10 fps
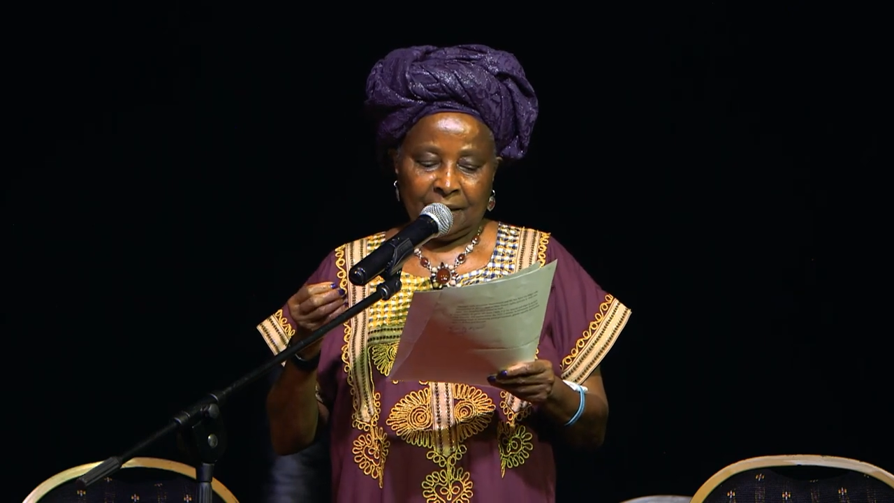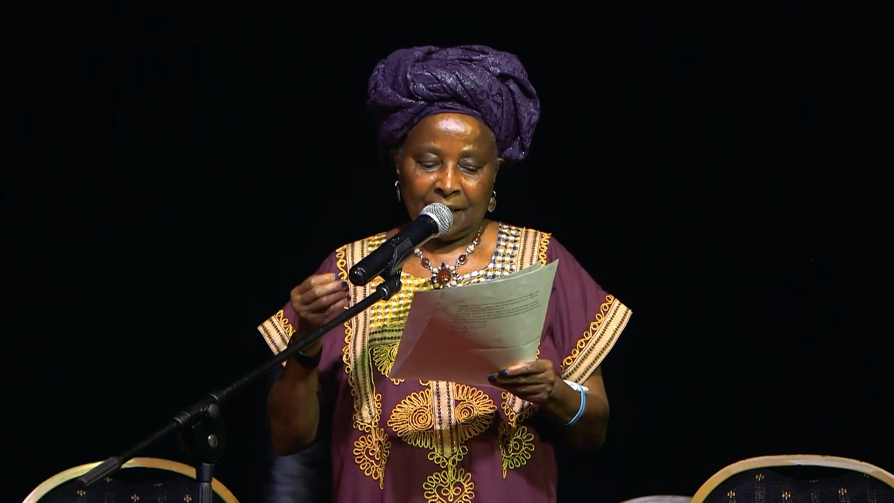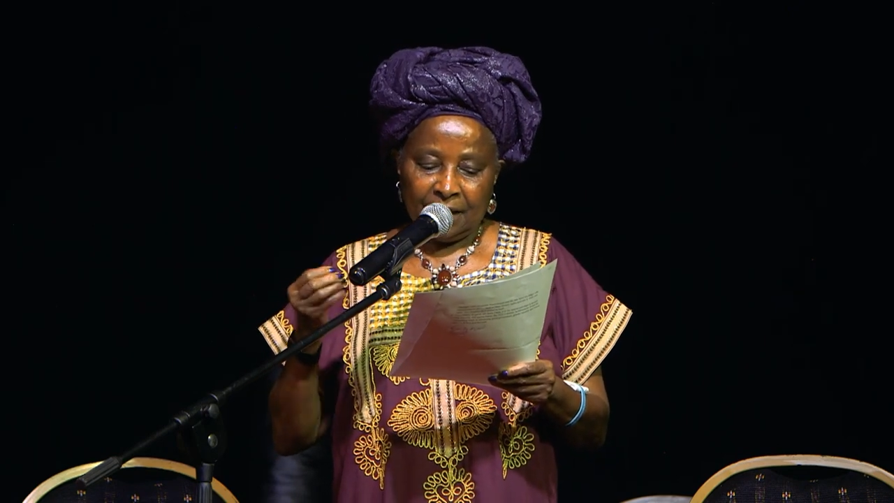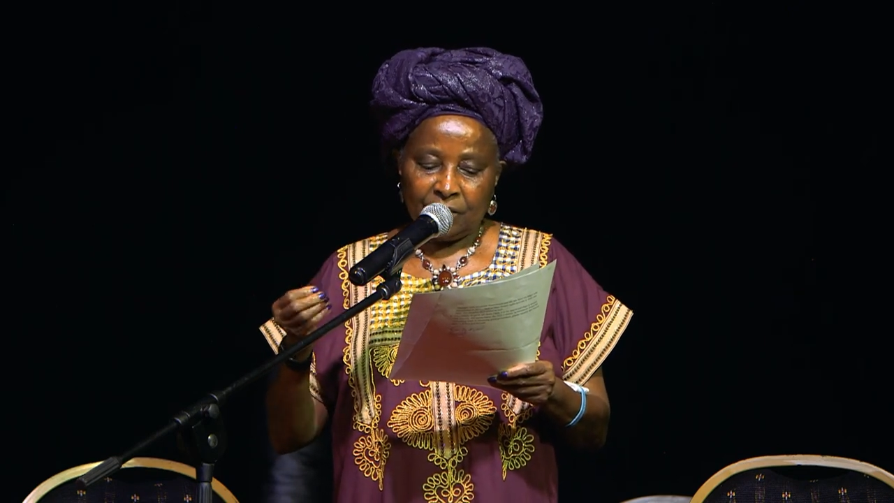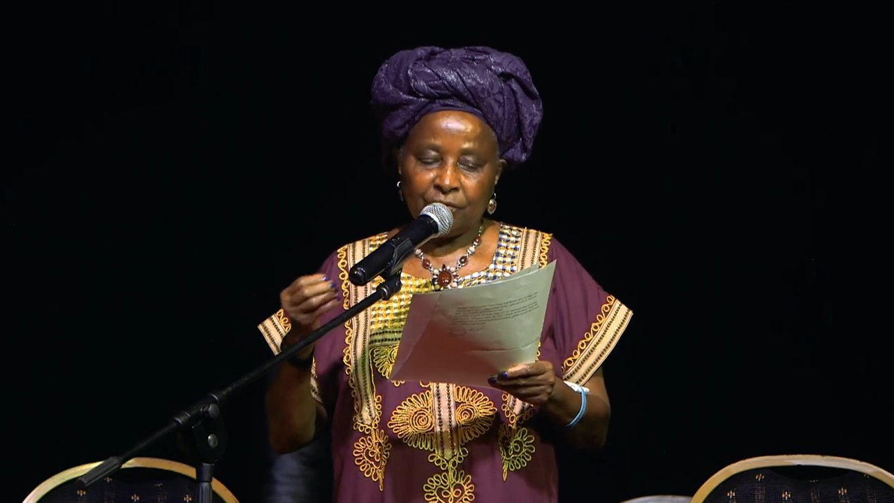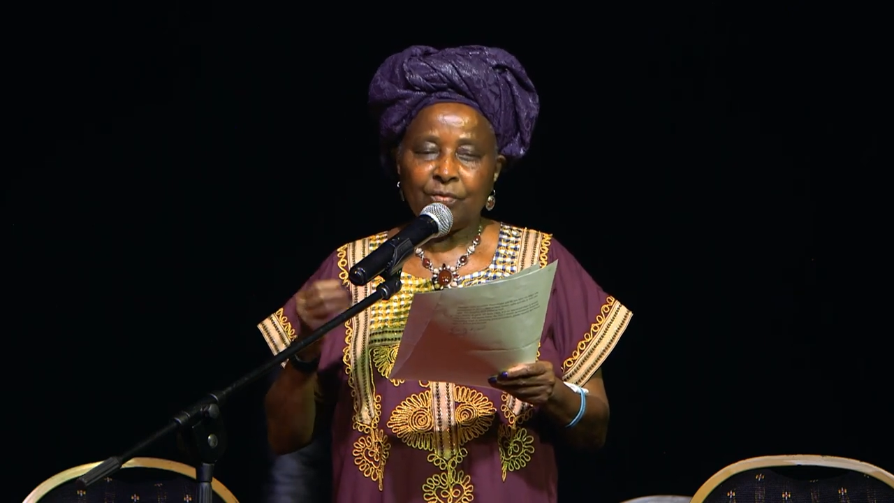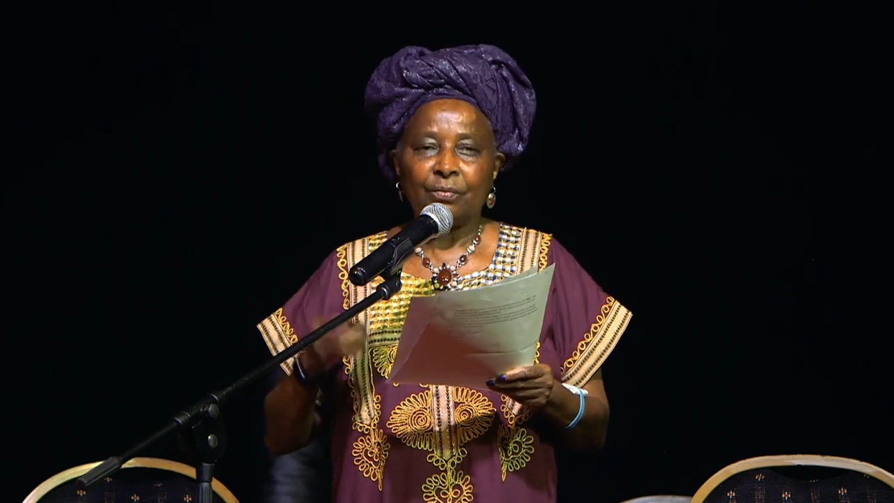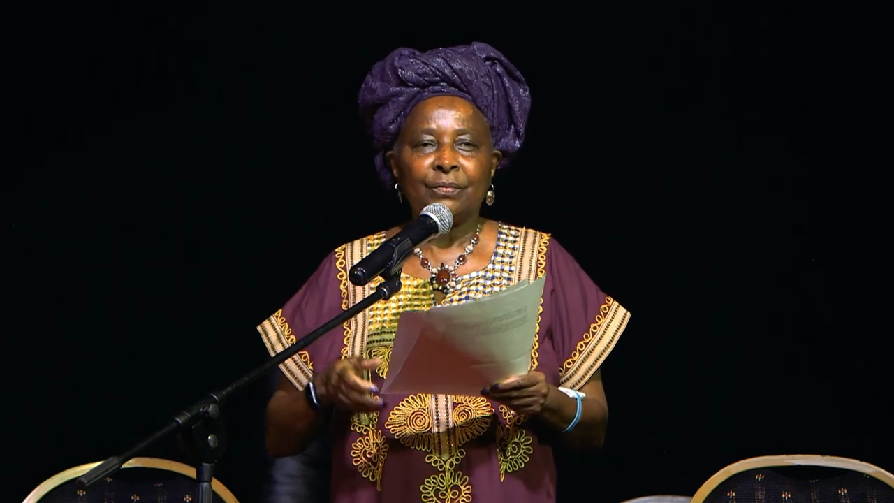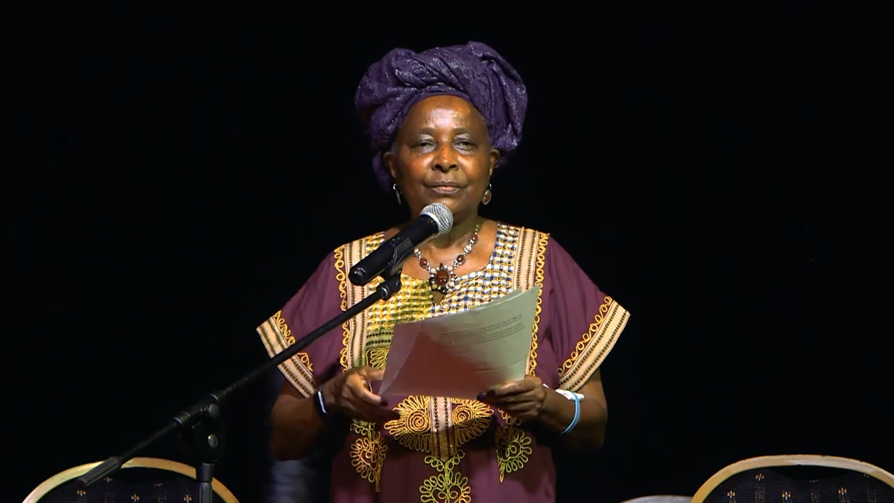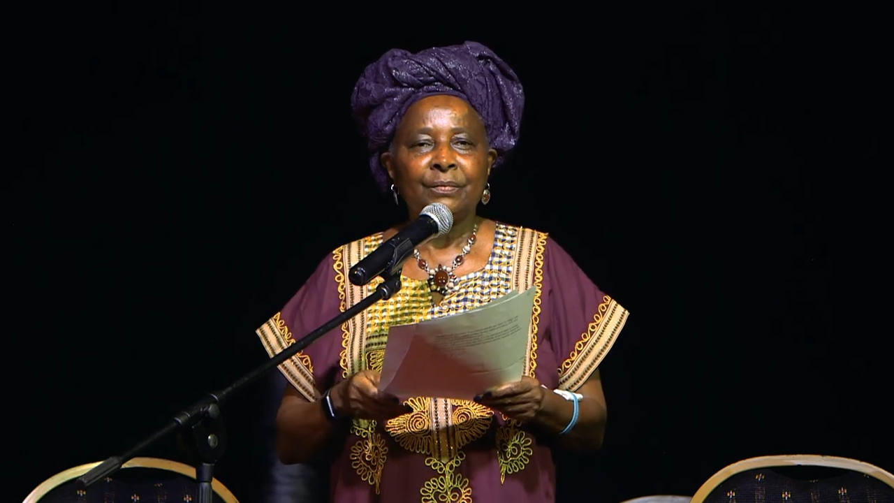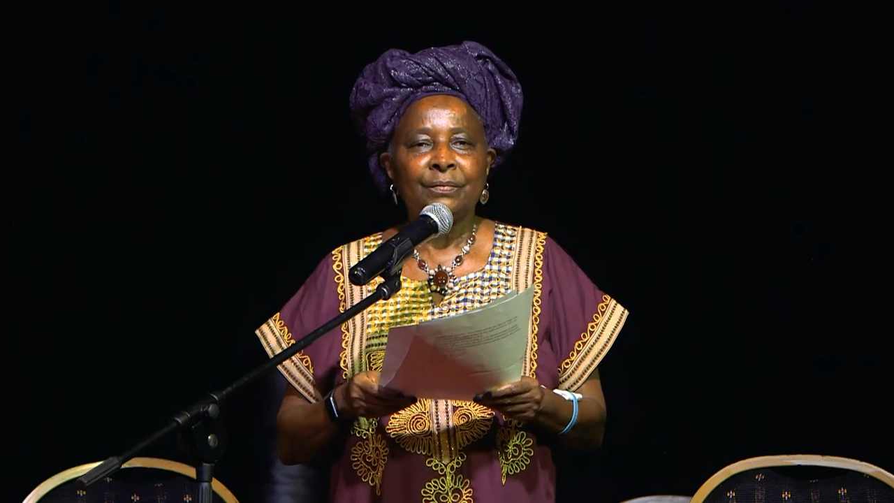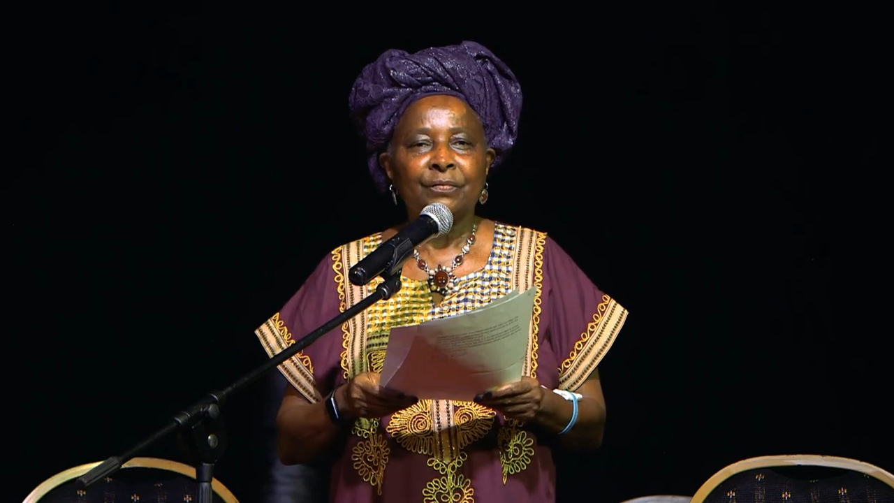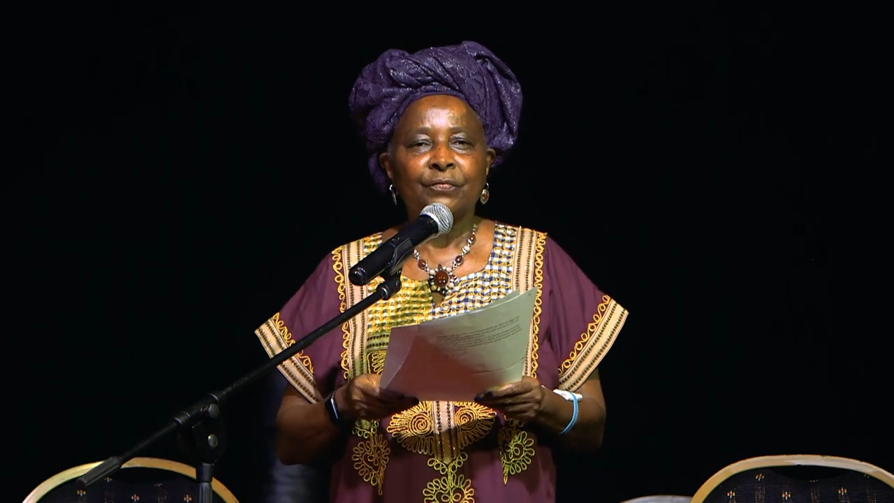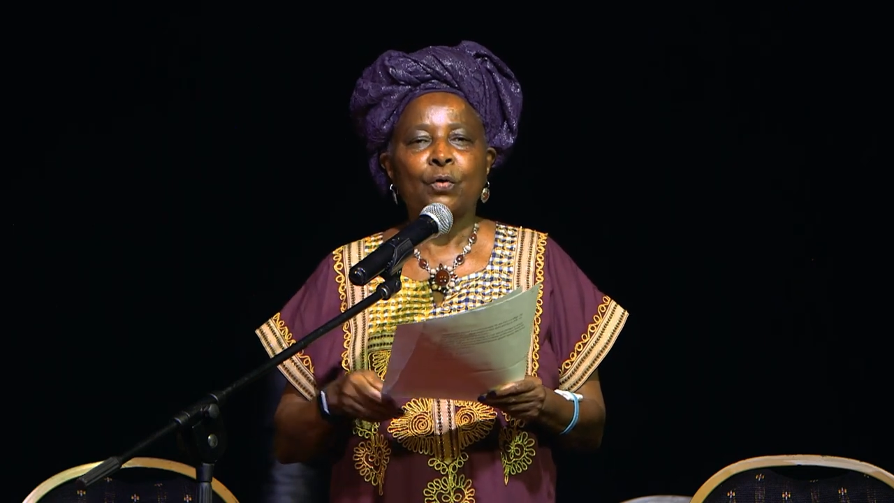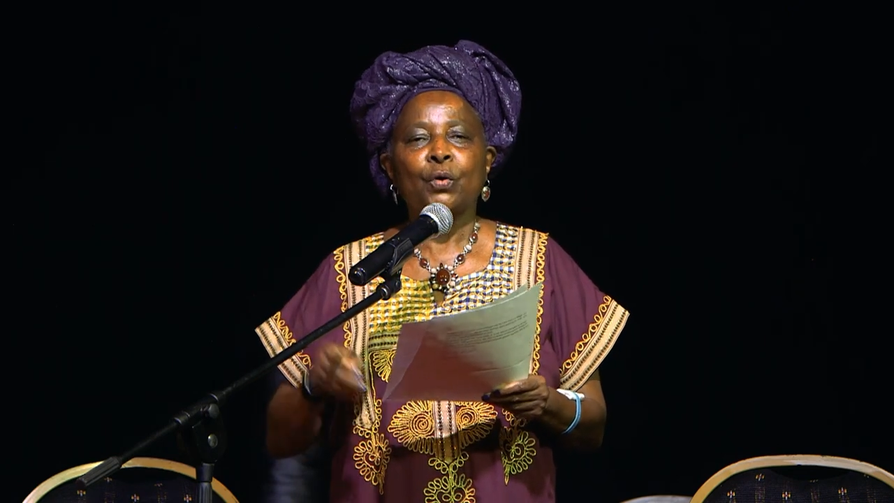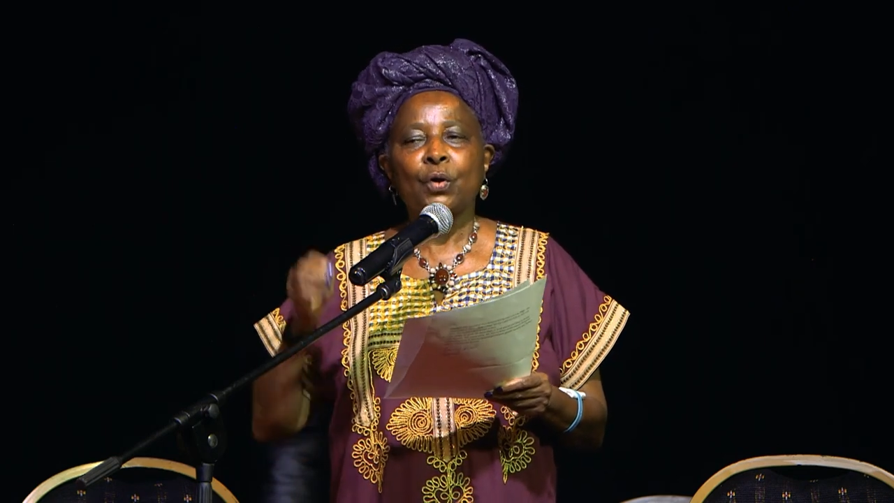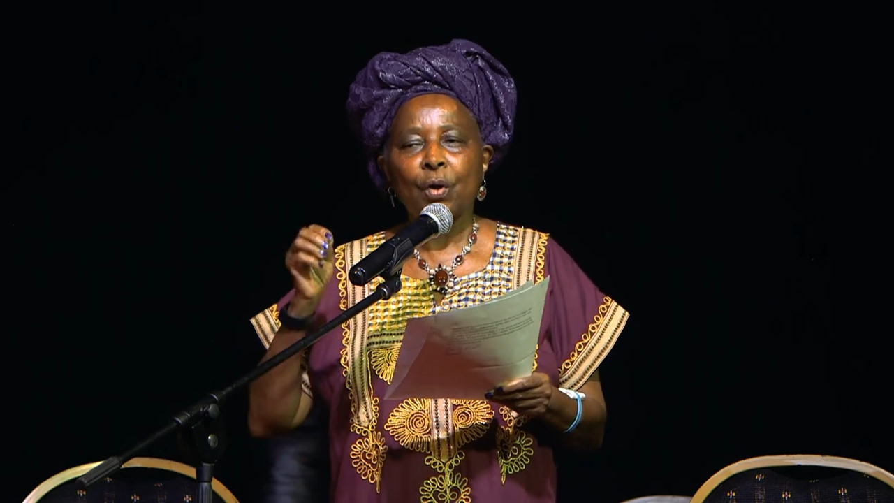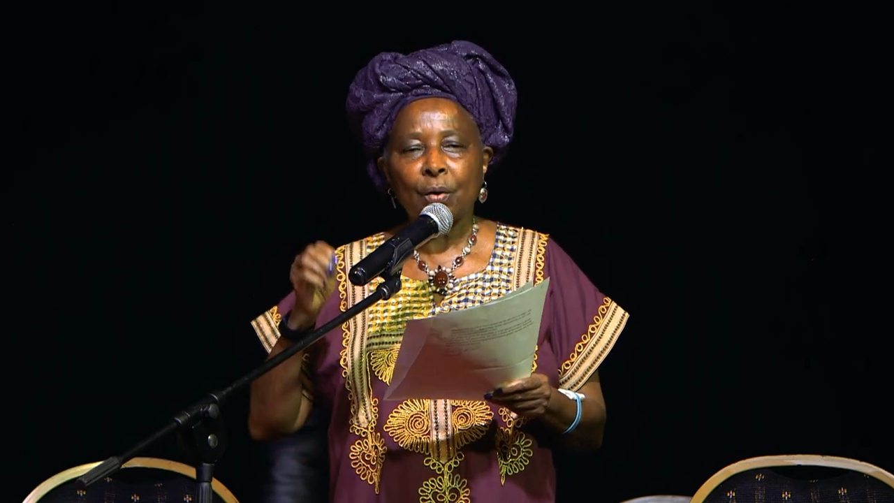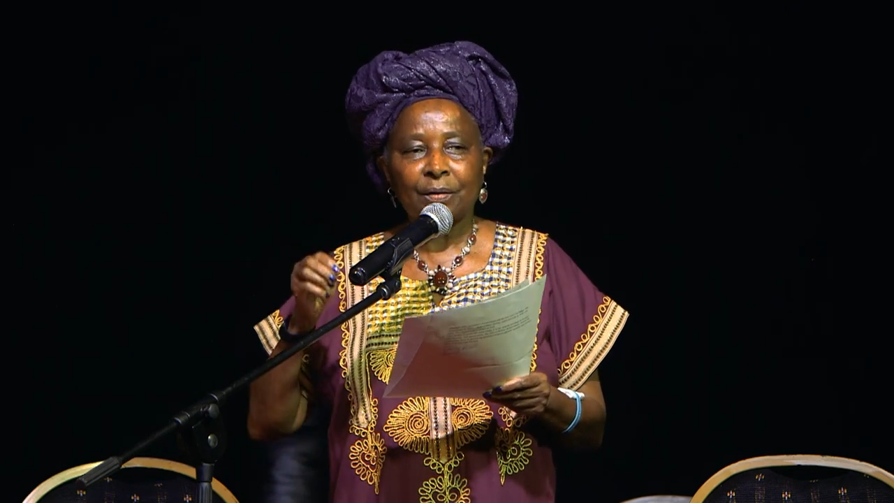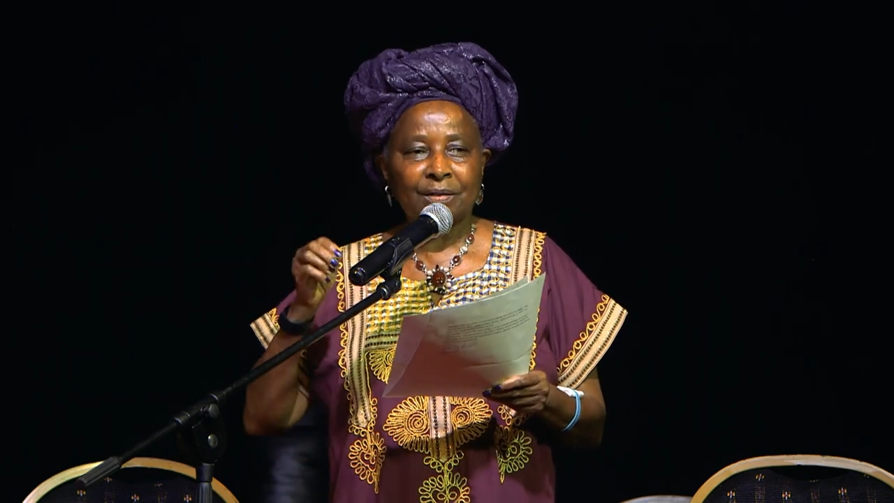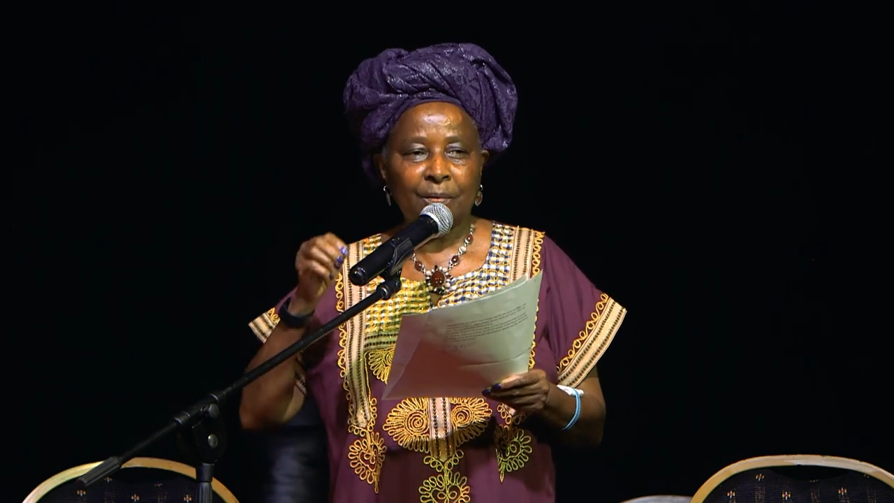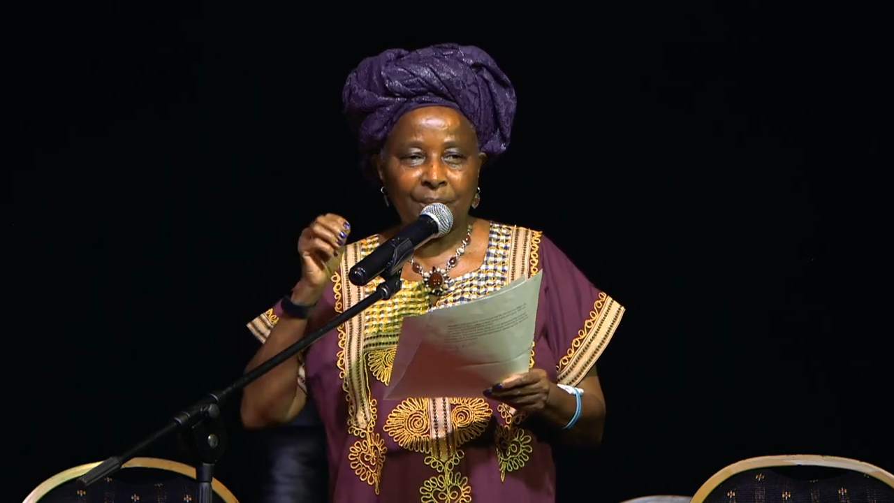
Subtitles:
Thank you for not